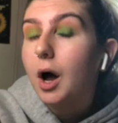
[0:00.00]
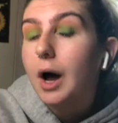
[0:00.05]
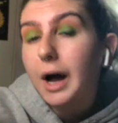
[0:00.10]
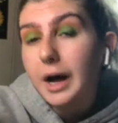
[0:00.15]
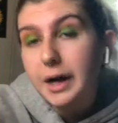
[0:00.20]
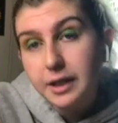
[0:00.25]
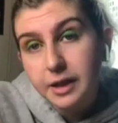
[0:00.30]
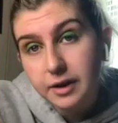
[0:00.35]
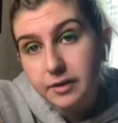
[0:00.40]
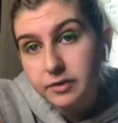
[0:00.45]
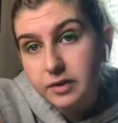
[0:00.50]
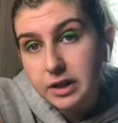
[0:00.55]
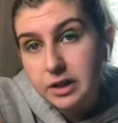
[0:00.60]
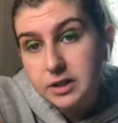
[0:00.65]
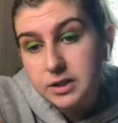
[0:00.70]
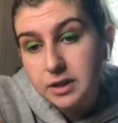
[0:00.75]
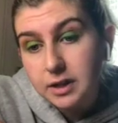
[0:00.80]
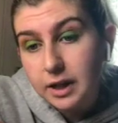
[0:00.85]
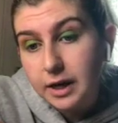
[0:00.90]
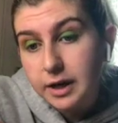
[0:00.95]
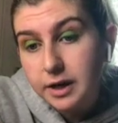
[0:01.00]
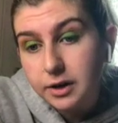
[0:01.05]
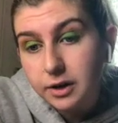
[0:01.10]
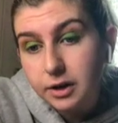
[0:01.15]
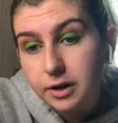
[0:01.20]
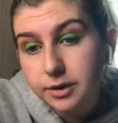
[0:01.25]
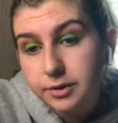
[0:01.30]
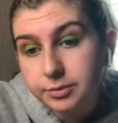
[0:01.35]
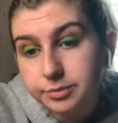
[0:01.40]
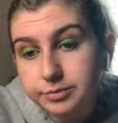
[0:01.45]
I love this
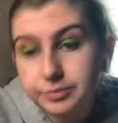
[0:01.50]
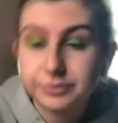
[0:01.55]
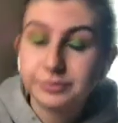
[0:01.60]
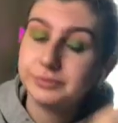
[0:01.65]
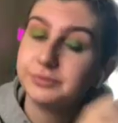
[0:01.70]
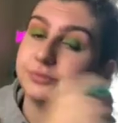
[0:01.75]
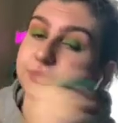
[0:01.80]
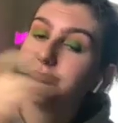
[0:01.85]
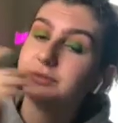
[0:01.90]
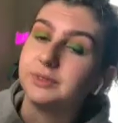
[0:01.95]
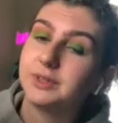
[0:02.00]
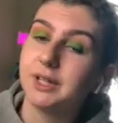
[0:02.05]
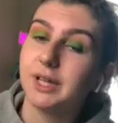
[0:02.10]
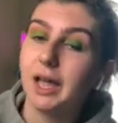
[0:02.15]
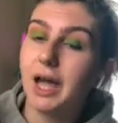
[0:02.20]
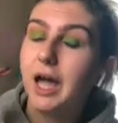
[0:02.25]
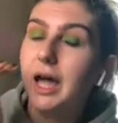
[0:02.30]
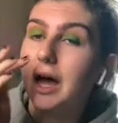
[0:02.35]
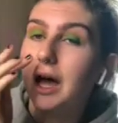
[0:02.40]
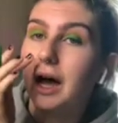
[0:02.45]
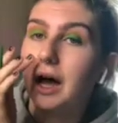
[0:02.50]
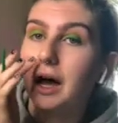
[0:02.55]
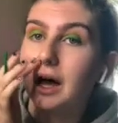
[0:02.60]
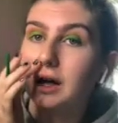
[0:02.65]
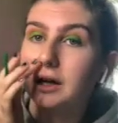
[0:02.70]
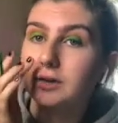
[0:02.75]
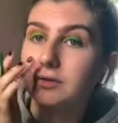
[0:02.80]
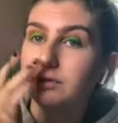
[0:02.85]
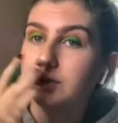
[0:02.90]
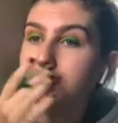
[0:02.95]
liner.
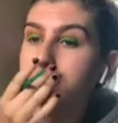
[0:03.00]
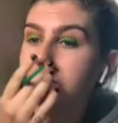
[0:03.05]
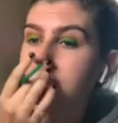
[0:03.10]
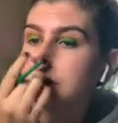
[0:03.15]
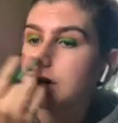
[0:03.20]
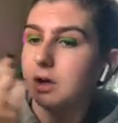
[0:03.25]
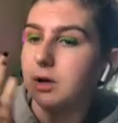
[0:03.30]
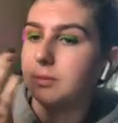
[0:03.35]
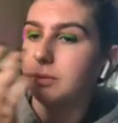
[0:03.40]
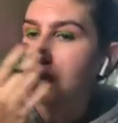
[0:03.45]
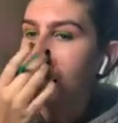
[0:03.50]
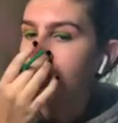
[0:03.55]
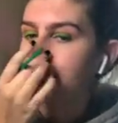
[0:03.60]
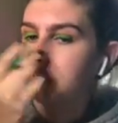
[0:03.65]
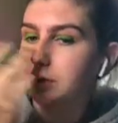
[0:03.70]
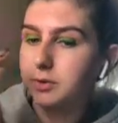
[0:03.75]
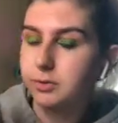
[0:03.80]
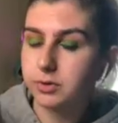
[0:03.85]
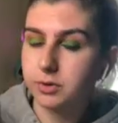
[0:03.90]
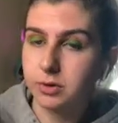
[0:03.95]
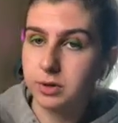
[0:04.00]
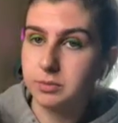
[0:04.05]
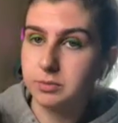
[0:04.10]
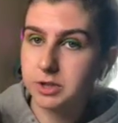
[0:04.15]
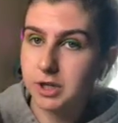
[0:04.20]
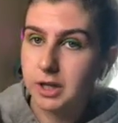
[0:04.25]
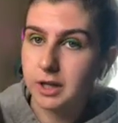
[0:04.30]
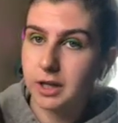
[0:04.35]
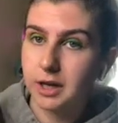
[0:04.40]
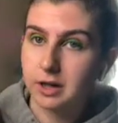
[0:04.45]
I've used ColourPop cream
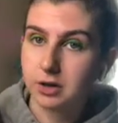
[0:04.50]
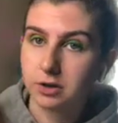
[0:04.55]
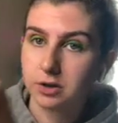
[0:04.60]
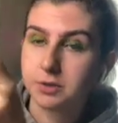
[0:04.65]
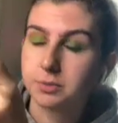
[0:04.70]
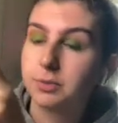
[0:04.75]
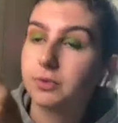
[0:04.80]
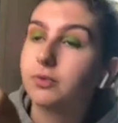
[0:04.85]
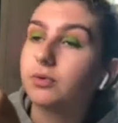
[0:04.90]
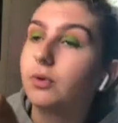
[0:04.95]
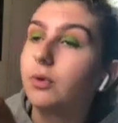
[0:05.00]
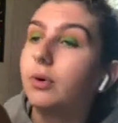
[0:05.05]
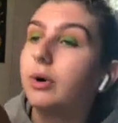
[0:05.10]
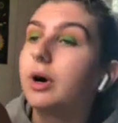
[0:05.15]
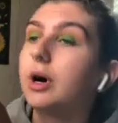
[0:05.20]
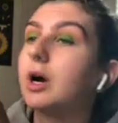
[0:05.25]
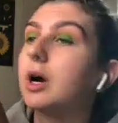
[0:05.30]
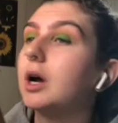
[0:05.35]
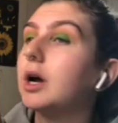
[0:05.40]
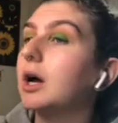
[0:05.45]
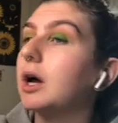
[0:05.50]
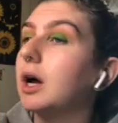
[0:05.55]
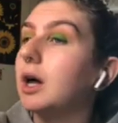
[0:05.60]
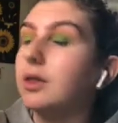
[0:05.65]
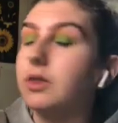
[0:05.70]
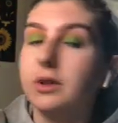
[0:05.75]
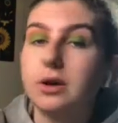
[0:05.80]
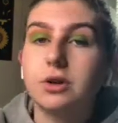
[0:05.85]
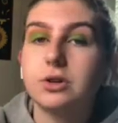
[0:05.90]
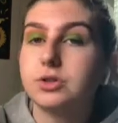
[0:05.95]
gel liners before,
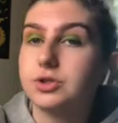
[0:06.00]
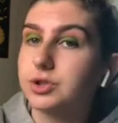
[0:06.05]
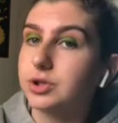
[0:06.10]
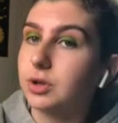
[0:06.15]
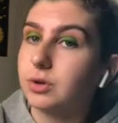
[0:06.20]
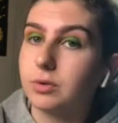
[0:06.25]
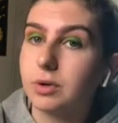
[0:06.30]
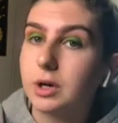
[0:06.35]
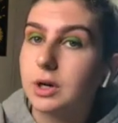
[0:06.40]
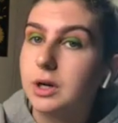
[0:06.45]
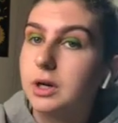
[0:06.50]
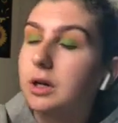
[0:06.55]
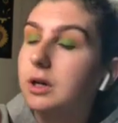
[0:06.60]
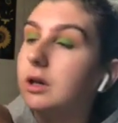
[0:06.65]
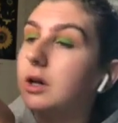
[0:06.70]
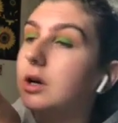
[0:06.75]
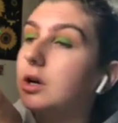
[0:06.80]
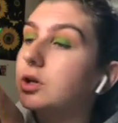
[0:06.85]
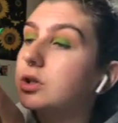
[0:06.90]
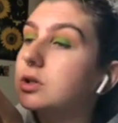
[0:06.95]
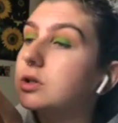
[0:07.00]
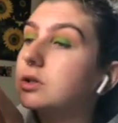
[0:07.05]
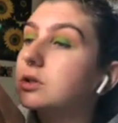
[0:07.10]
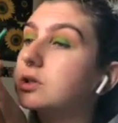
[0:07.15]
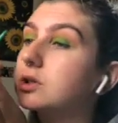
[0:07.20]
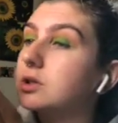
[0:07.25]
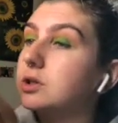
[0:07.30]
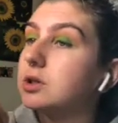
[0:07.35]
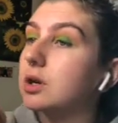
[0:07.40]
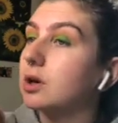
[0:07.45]
and they are so good. They're
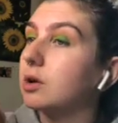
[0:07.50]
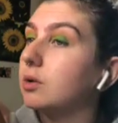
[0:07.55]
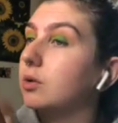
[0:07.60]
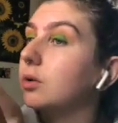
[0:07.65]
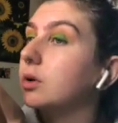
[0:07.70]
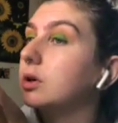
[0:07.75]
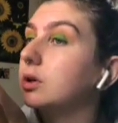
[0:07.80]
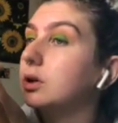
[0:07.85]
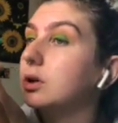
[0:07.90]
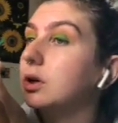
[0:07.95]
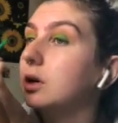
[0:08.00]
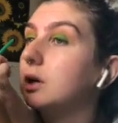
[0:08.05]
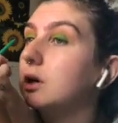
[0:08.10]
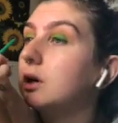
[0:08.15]
so good.